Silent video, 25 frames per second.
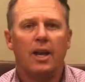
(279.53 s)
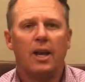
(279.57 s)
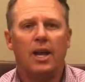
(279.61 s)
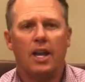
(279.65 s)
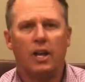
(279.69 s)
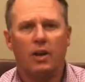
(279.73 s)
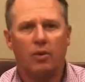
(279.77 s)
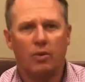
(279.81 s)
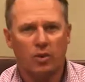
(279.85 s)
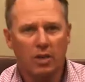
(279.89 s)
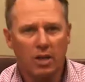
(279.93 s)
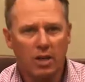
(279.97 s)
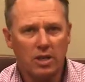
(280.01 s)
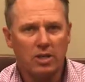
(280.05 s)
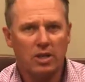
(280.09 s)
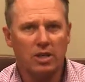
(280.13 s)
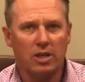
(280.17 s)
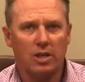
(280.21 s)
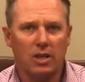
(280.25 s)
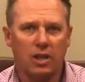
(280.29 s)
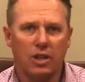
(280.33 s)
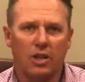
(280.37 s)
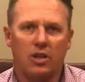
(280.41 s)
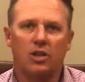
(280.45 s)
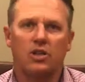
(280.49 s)
In
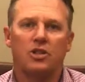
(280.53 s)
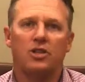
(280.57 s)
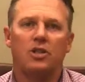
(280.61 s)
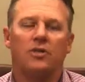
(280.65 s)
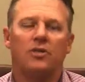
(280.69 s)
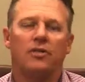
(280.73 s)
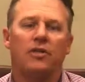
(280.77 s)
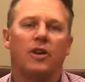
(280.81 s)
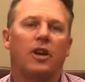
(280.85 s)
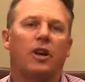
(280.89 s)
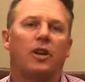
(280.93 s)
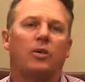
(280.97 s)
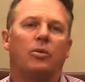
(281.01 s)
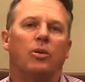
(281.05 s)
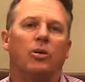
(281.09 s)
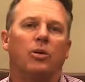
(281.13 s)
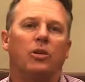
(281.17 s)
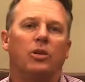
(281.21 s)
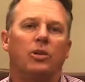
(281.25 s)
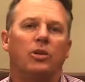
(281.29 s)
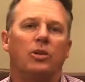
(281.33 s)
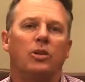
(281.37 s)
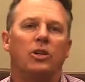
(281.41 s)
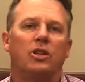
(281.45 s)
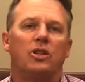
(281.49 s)
recent years, the variable
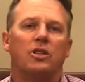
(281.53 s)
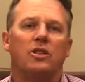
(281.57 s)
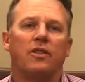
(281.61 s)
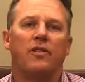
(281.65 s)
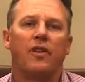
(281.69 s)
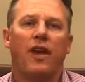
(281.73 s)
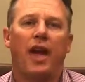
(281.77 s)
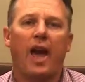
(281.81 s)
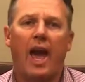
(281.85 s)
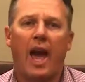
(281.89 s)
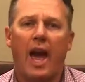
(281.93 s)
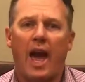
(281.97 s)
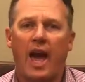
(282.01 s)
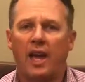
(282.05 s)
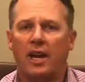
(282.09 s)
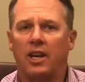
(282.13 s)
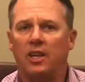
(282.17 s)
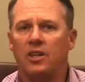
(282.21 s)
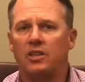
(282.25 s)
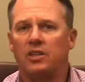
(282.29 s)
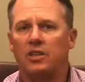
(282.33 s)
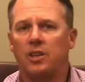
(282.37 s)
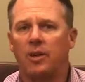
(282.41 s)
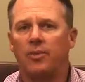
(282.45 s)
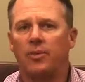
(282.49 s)
annuities have
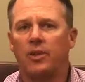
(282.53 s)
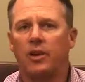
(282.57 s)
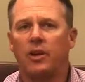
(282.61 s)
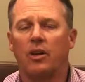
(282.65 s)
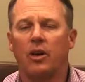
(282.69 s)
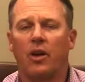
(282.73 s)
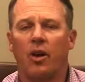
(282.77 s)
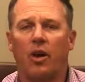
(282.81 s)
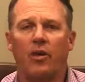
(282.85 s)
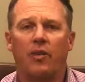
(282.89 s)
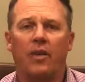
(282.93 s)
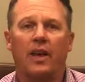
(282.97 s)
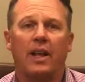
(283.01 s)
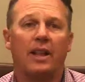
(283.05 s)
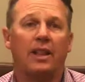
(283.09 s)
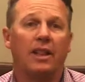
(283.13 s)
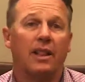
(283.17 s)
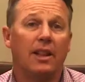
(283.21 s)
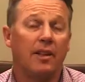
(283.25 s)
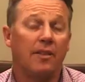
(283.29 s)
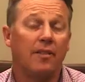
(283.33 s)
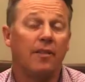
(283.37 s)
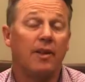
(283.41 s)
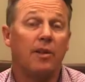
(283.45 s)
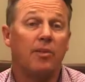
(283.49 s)
added something called a
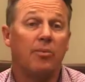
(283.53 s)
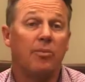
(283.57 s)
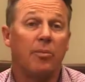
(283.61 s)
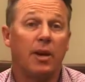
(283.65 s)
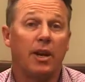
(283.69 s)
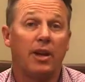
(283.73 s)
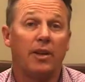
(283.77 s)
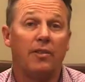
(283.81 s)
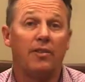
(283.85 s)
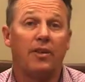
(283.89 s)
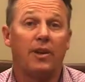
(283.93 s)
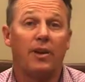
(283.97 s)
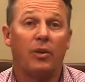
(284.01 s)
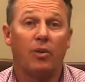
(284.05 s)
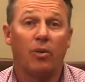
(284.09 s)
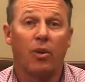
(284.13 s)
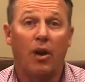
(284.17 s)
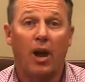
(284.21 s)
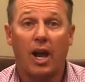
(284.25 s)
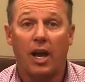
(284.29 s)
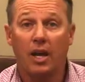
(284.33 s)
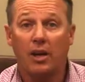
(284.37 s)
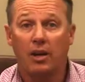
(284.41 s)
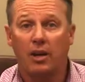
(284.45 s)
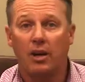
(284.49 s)
living benefit
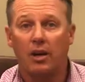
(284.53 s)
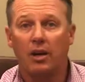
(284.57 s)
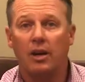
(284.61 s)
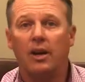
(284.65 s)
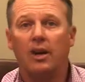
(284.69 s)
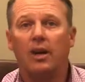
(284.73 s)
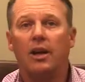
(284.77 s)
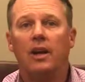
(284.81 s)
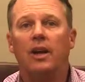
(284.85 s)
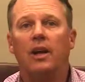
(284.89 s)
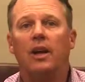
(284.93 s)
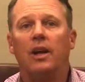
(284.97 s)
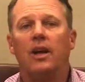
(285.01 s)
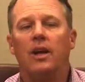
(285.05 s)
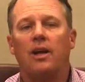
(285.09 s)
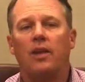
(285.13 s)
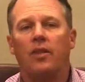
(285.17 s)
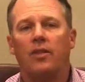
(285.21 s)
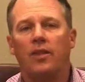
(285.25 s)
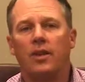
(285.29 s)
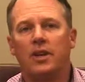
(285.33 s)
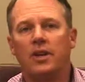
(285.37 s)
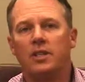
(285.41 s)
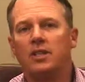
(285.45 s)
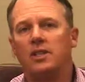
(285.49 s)
rider.
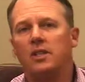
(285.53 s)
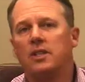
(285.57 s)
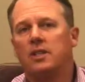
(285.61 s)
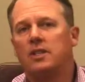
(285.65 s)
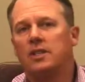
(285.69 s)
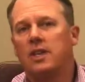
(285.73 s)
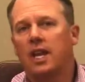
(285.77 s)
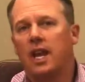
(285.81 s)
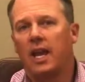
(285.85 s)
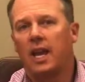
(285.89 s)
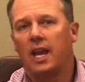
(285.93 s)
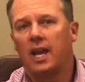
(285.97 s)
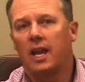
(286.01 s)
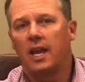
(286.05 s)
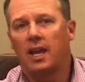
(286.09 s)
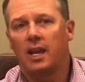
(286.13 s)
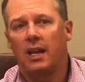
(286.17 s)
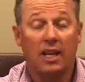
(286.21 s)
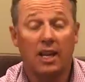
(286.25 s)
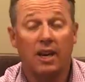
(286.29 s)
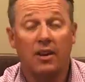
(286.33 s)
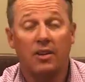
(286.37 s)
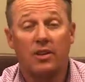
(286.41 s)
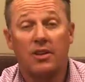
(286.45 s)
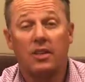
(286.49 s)
This is a
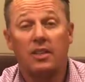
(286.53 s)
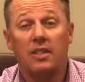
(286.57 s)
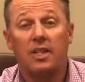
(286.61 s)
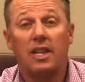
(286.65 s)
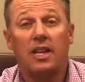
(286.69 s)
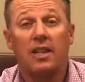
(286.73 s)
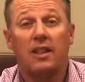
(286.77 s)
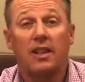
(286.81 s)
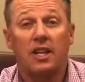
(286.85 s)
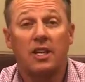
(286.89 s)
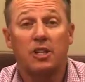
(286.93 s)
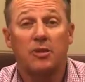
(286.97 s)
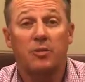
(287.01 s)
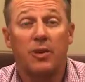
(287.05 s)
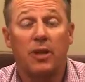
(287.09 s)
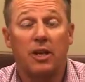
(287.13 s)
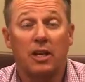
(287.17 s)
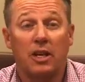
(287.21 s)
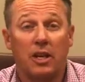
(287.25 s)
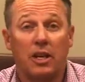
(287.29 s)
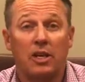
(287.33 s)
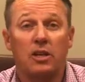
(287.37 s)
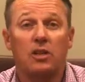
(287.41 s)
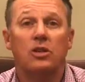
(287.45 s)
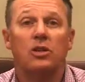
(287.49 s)
guarantee that's been
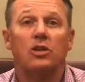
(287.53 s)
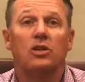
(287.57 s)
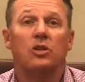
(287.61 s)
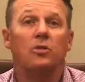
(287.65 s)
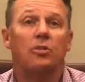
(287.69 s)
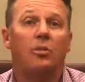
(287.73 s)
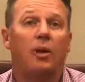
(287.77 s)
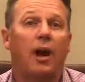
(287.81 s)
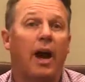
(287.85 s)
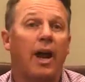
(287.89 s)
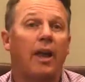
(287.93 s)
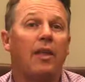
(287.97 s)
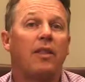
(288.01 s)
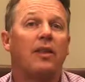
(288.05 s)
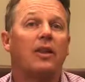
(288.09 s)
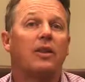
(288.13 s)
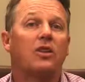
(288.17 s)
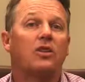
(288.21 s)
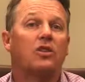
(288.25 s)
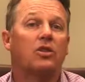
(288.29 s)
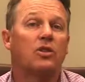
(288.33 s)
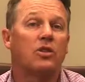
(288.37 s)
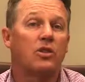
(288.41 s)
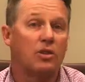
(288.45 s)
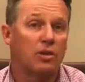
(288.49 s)
issued by the
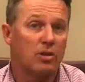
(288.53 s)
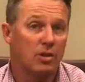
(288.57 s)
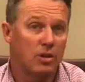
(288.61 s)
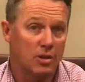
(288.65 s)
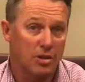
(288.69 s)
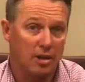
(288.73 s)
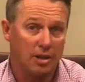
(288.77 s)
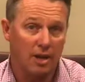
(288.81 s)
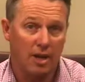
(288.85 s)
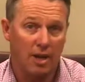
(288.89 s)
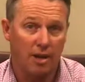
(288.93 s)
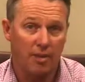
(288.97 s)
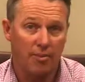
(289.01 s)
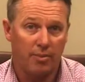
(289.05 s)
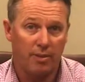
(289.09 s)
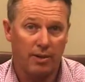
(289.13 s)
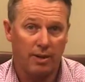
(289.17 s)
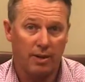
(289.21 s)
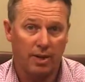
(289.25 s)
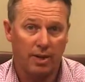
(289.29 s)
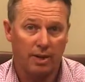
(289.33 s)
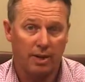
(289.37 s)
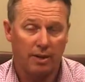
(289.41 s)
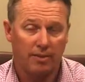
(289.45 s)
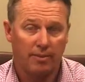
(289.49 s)
insurance
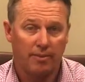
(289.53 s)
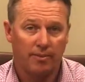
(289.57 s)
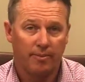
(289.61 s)
company